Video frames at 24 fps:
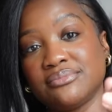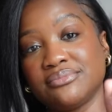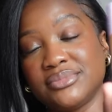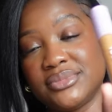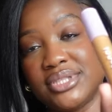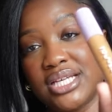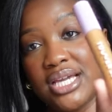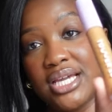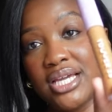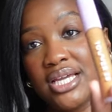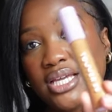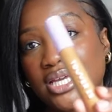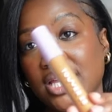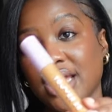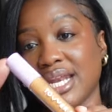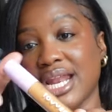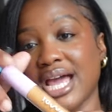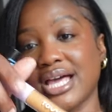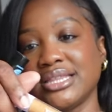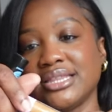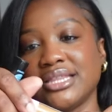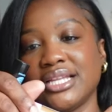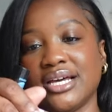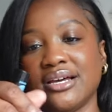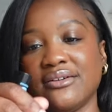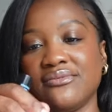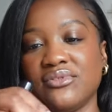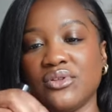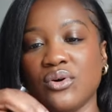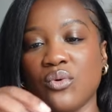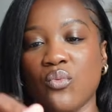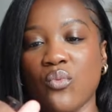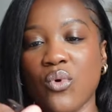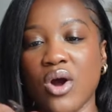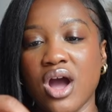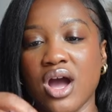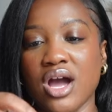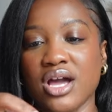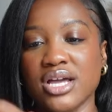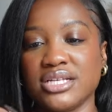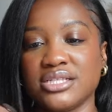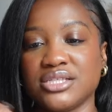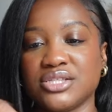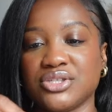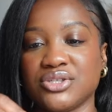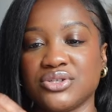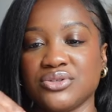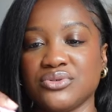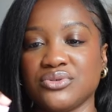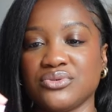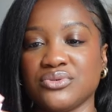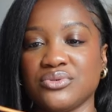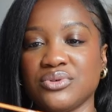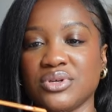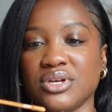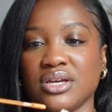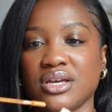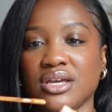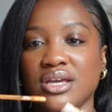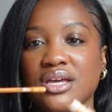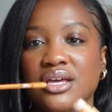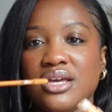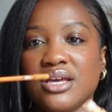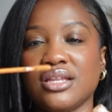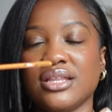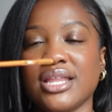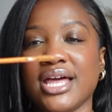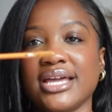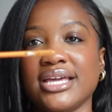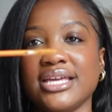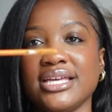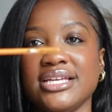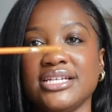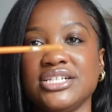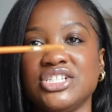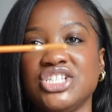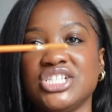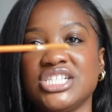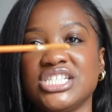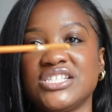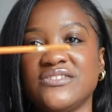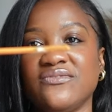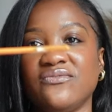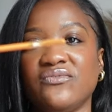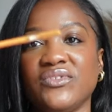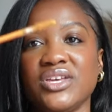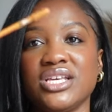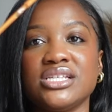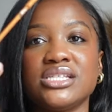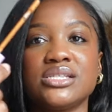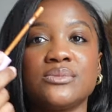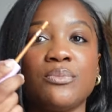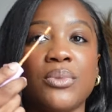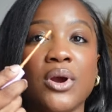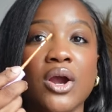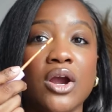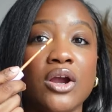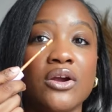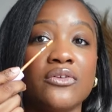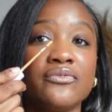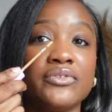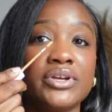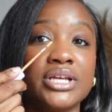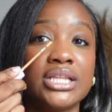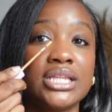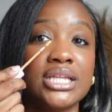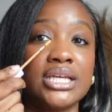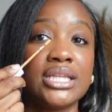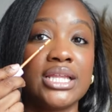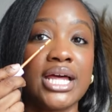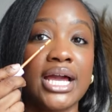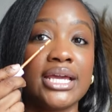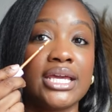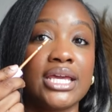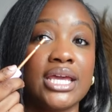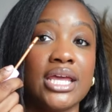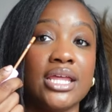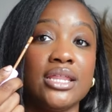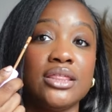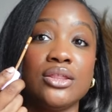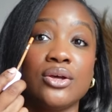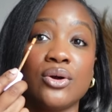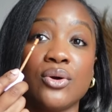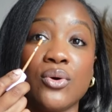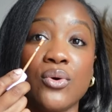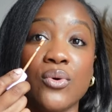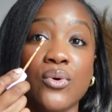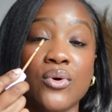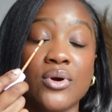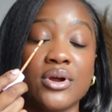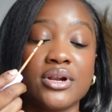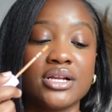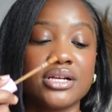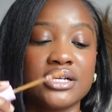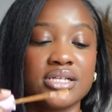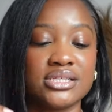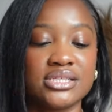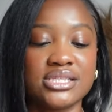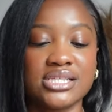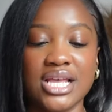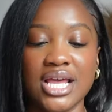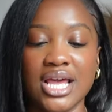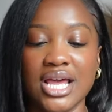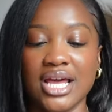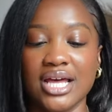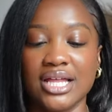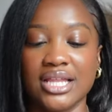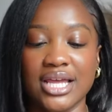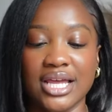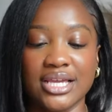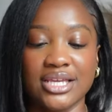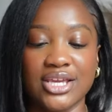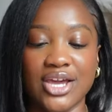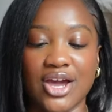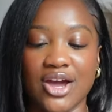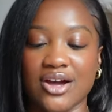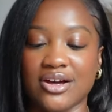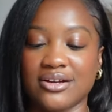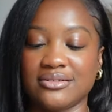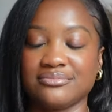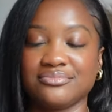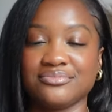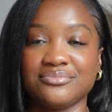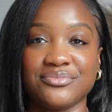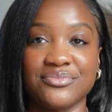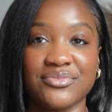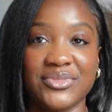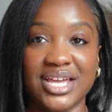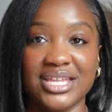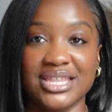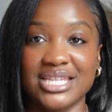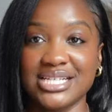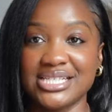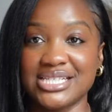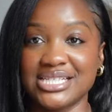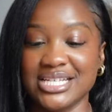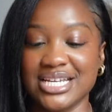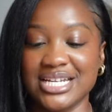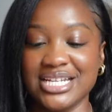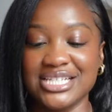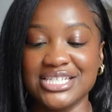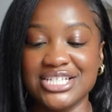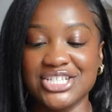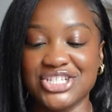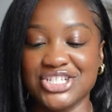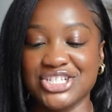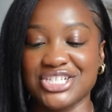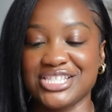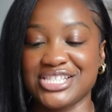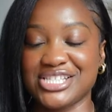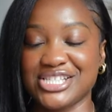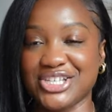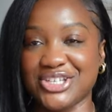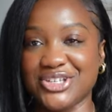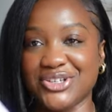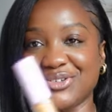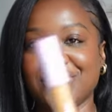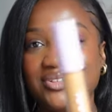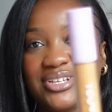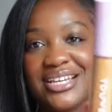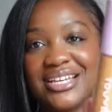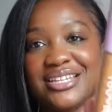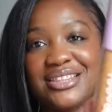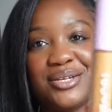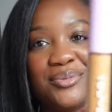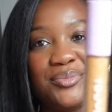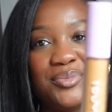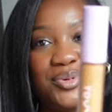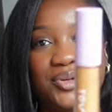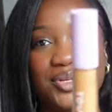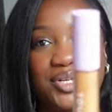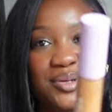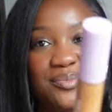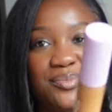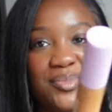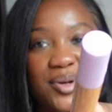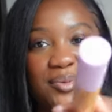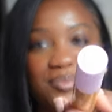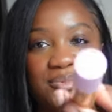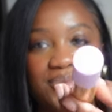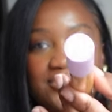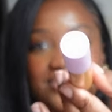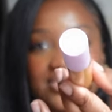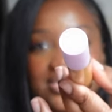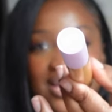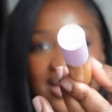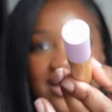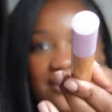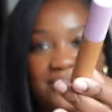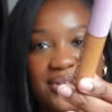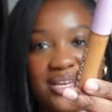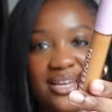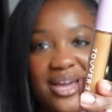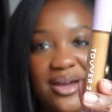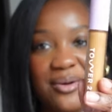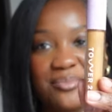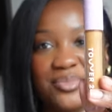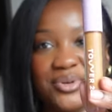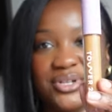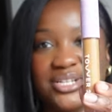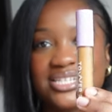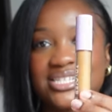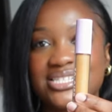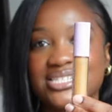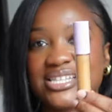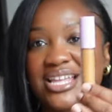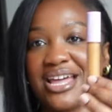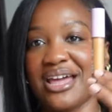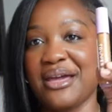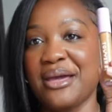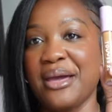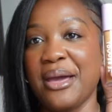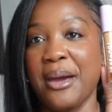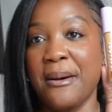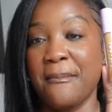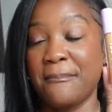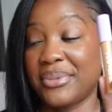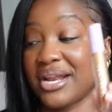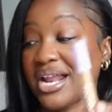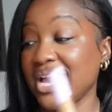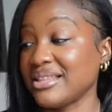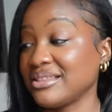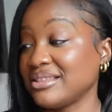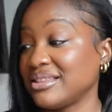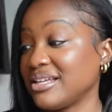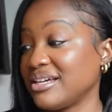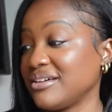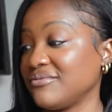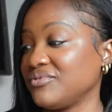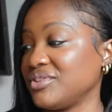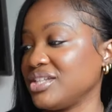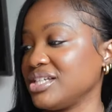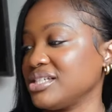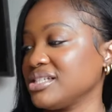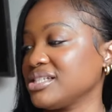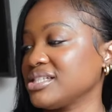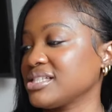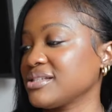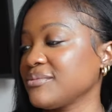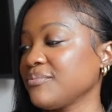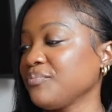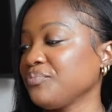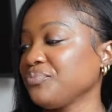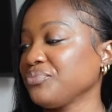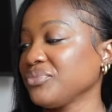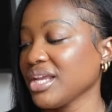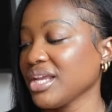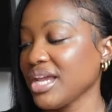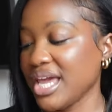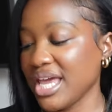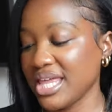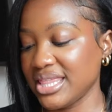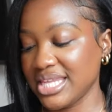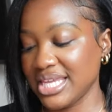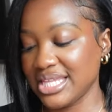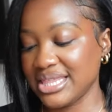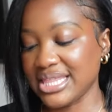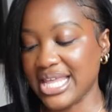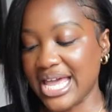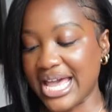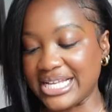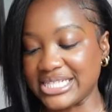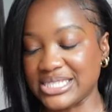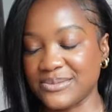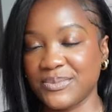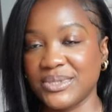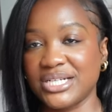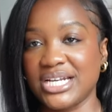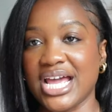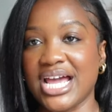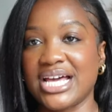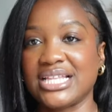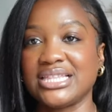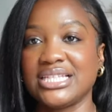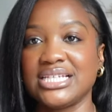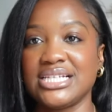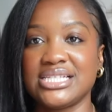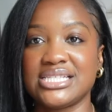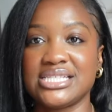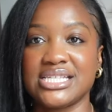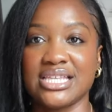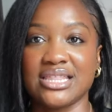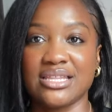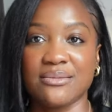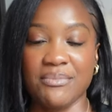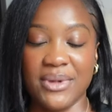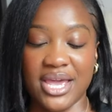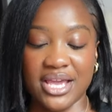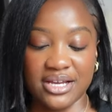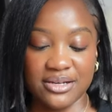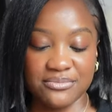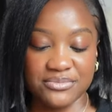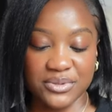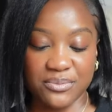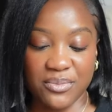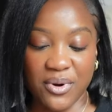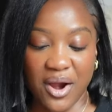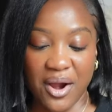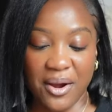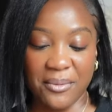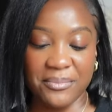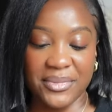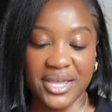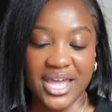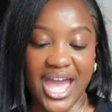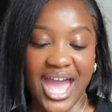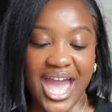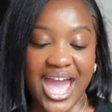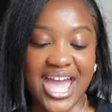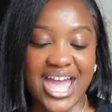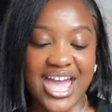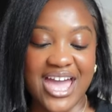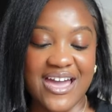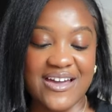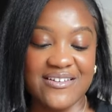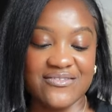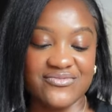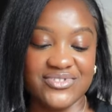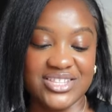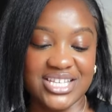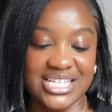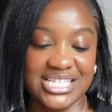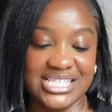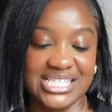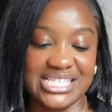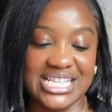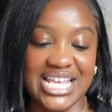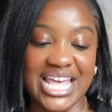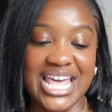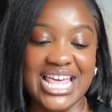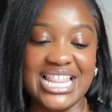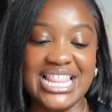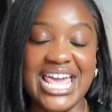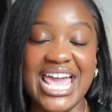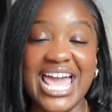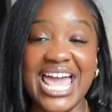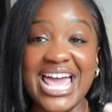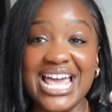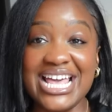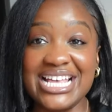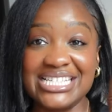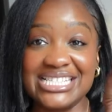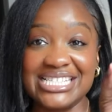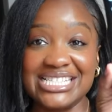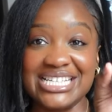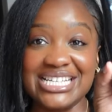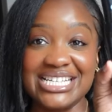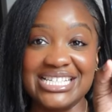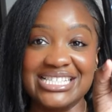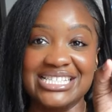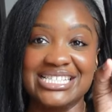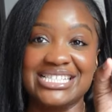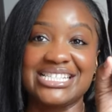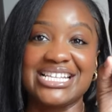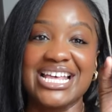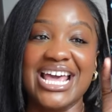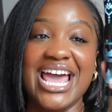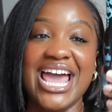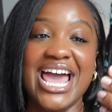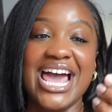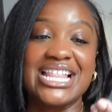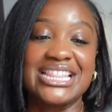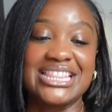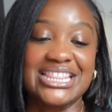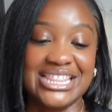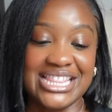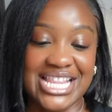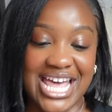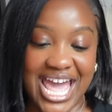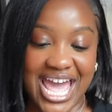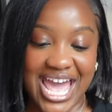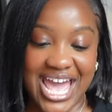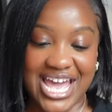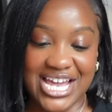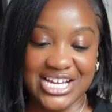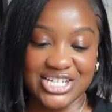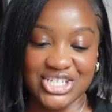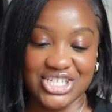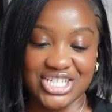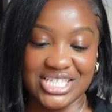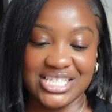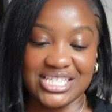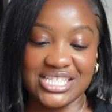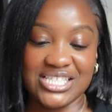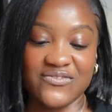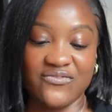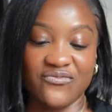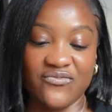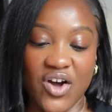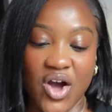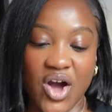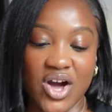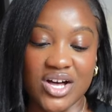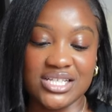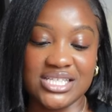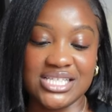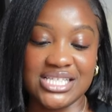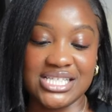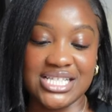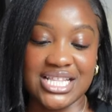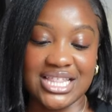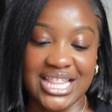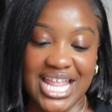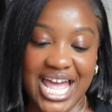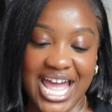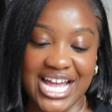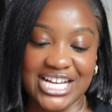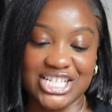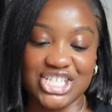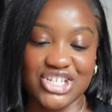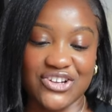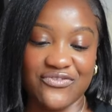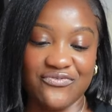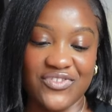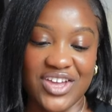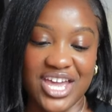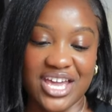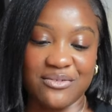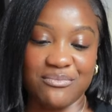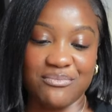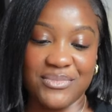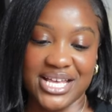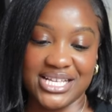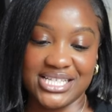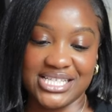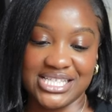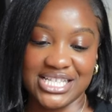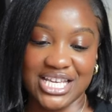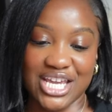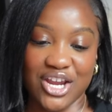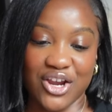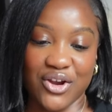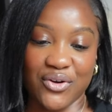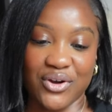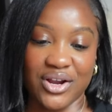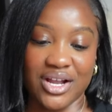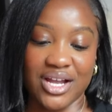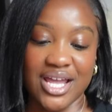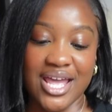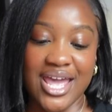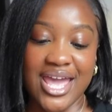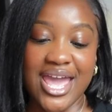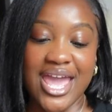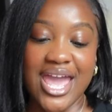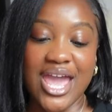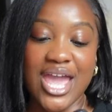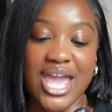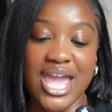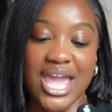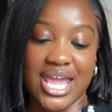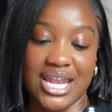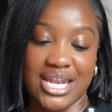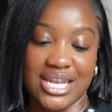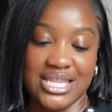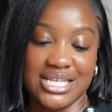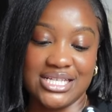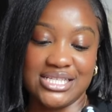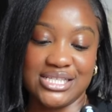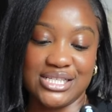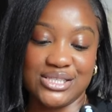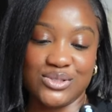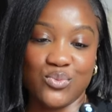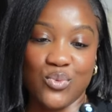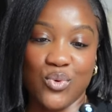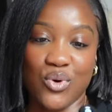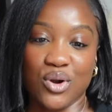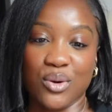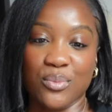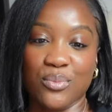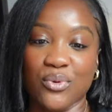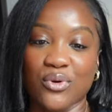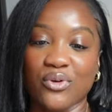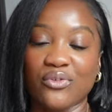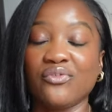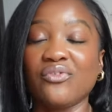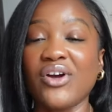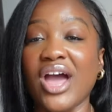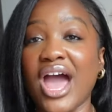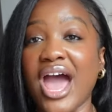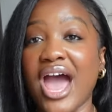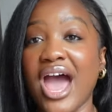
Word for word: thing, and I love the wand too. Like, it just fits perfectly, like, in the corners. Like, y'all, this, and it's just cute. Look at the pretty purple top. Like, how pretty is that? But I love this. And then last but not least, in the makeup department, I have this Essence lash. This is false lash effect mascara, and this is waterproof.